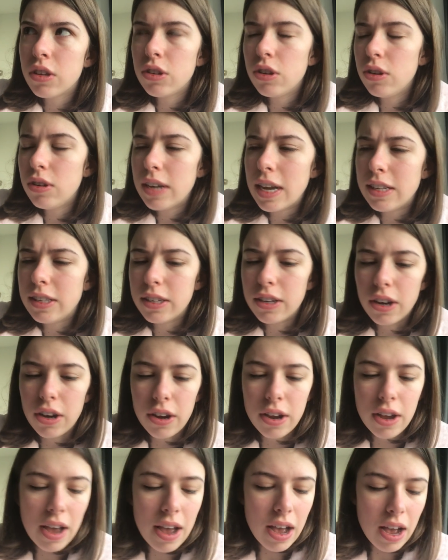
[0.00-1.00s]
2 days
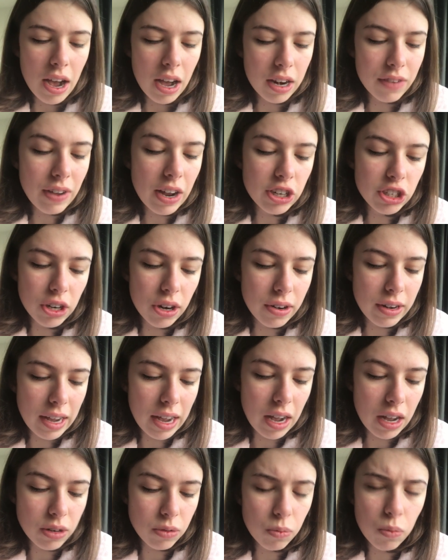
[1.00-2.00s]
ago and I've actually only
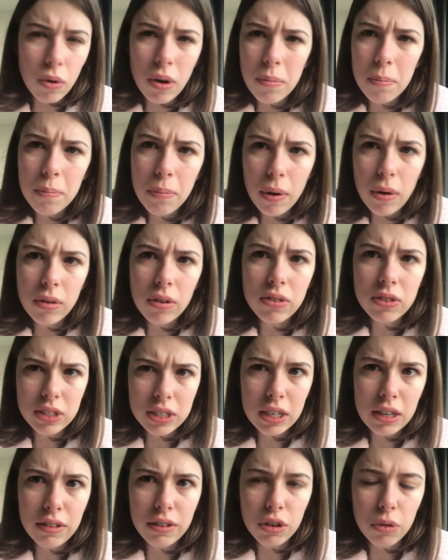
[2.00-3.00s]
had one bowl of
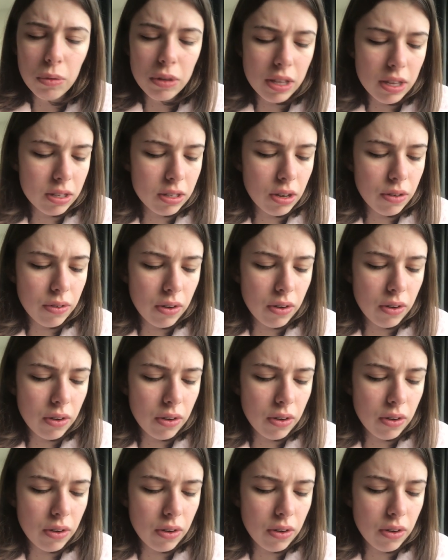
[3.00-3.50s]
cereal with it so